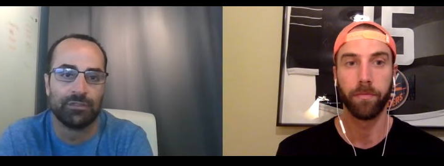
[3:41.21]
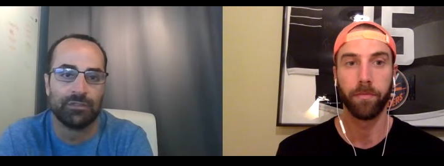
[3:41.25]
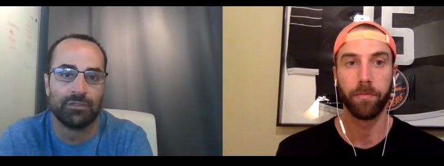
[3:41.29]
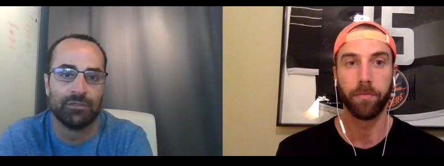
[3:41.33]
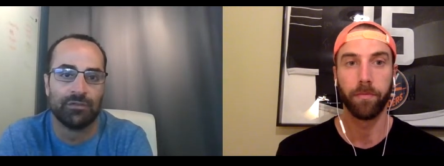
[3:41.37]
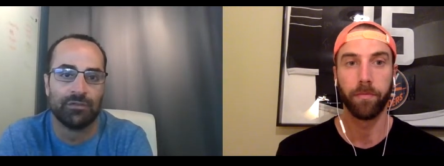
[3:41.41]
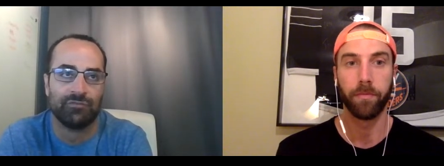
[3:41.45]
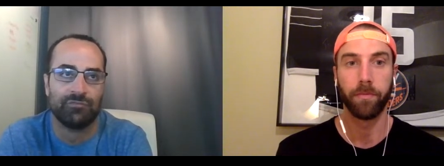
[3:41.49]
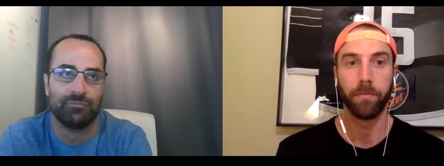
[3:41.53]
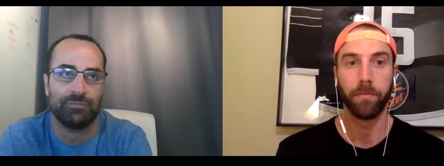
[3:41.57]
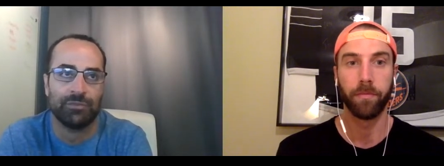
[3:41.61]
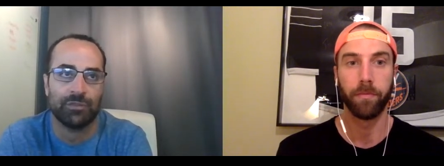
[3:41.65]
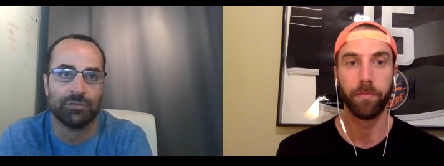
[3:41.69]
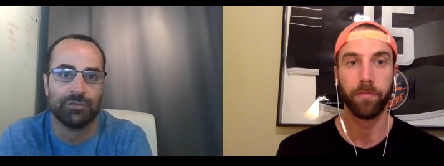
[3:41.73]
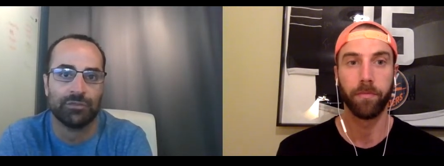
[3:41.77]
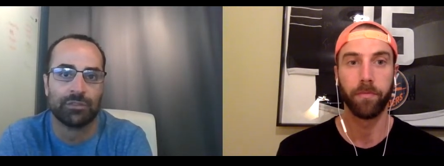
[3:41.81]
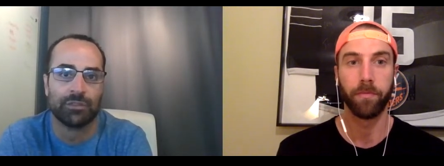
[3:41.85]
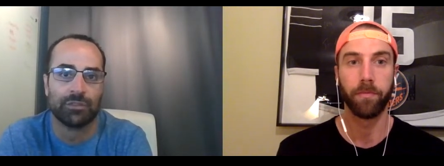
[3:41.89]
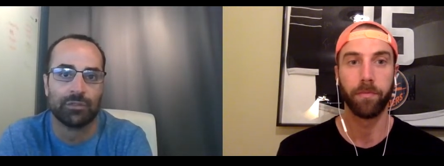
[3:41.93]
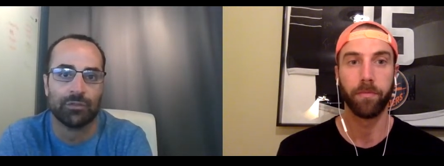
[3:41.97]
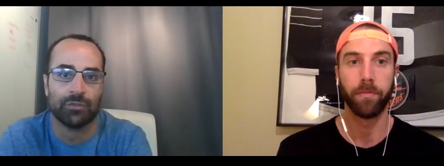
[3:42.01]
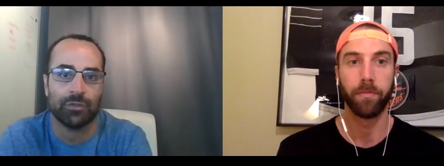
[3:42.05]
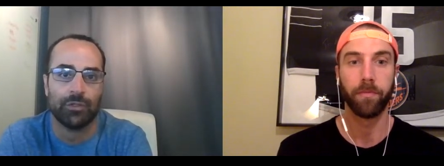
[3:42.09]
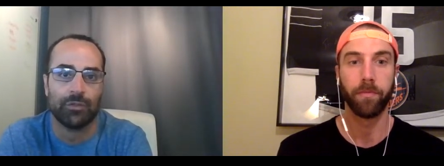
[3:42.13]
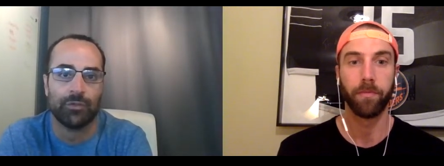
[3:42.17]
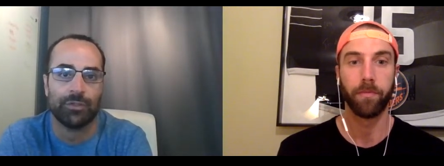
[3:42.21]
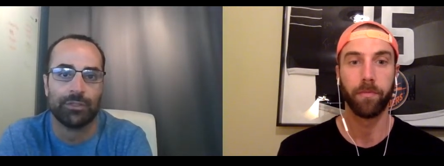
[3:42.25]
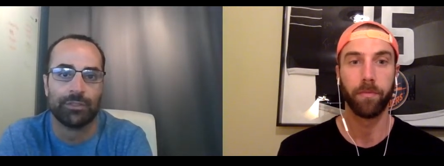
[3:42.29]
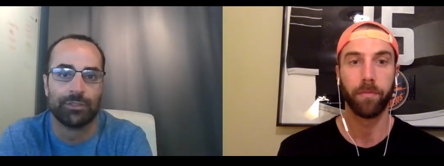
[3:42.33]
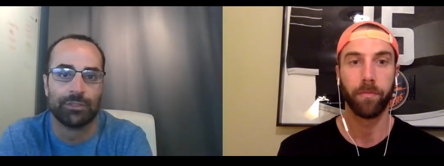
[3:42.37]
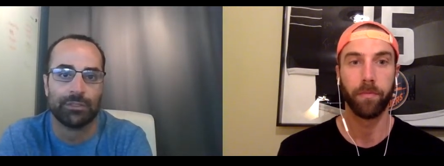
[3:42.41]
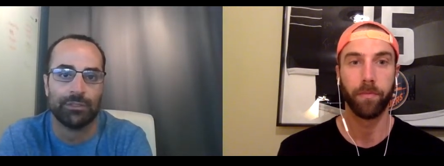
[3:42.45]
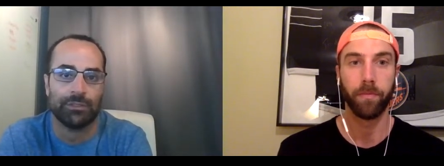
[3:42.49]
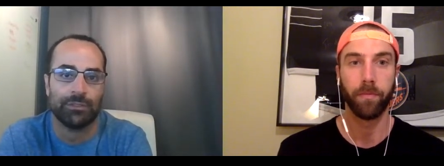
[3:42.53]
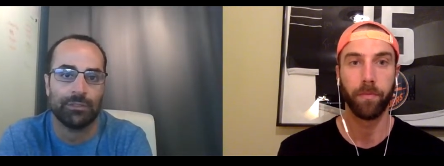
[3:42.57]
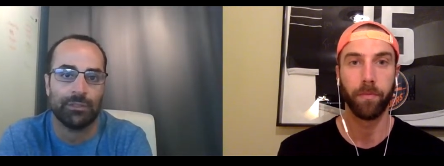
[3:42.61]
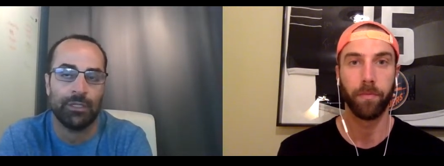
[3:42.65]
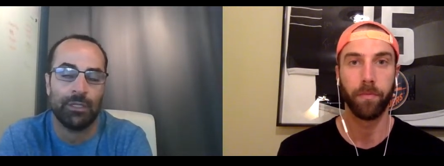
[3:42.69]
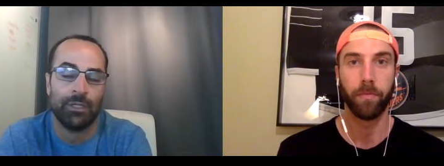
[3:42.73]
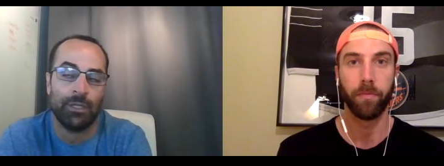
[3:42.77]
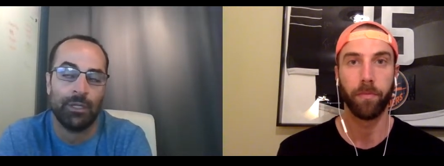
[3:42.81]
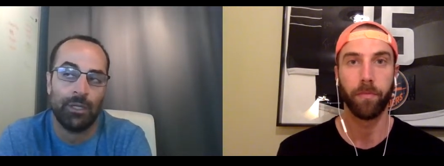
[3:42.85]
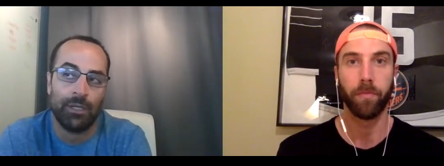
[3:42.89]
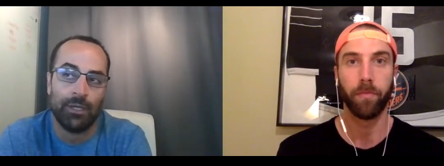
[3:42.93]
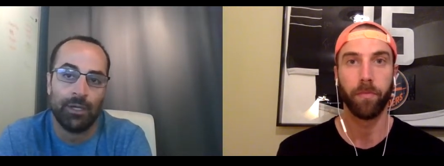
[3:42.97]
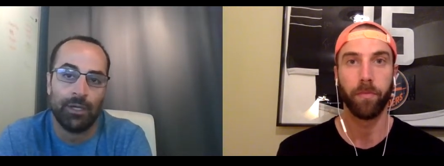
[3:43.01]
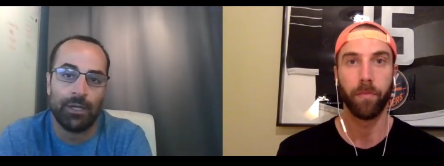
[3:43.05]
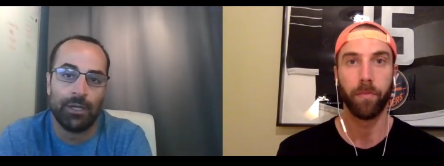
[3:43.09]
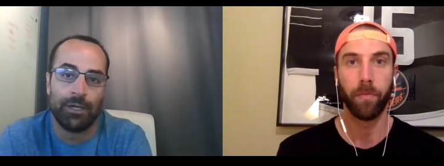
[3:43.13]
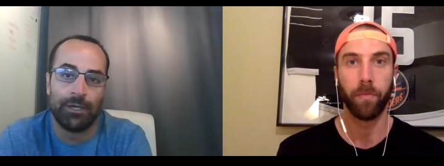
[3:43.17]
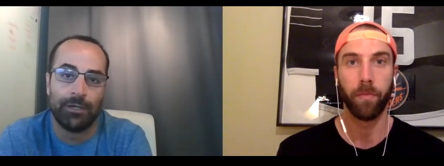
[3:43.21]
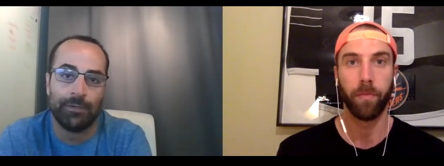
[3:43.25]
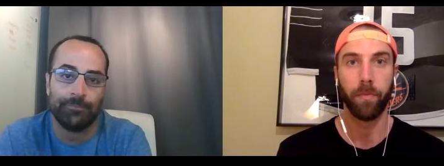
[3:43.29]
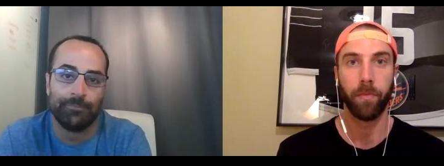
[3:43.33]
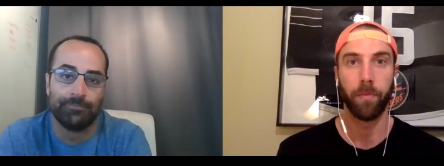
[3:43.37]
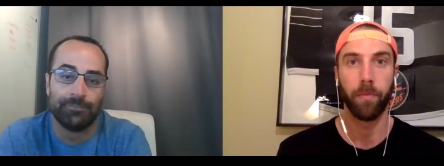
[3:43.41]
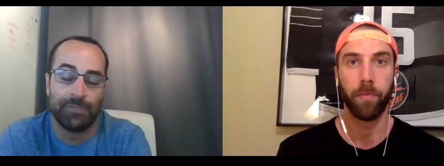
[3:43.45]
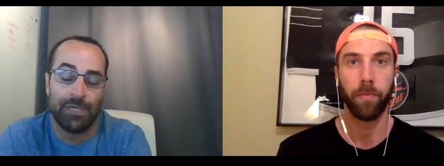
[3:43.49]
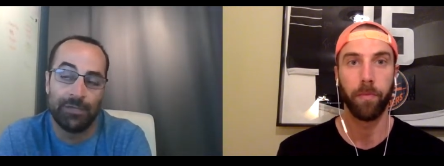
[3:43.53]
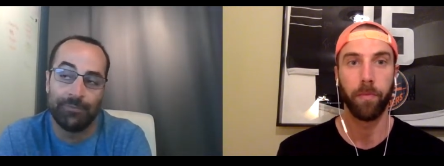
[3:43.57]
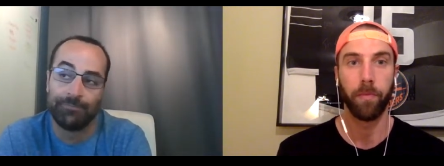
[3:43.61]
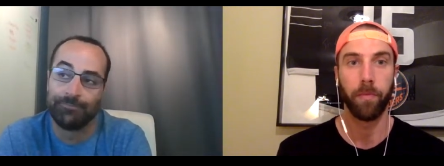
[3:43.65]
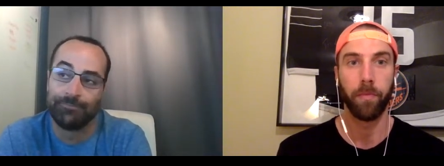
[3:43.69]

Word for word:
Speaker 1: of building and growing. And um, yeah,